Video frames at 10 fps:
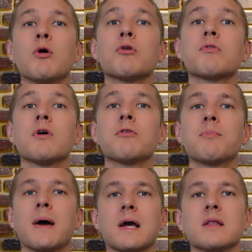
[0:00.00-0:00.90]
mold
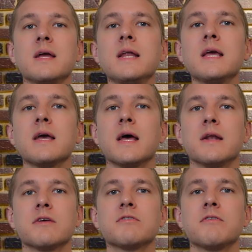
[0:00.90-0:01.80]
growth by cleaning
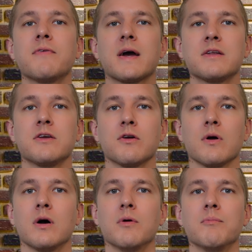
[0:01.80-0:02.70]
and disinfecting your
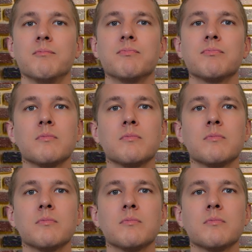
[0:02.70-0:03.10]
home.